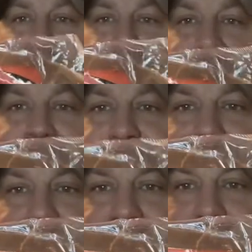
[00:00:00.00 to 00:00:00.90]
of
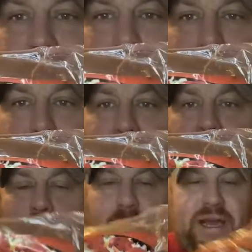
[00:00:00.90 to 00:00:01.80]

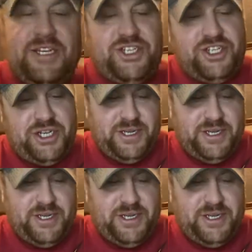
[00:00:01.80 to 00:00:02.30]
Poluszka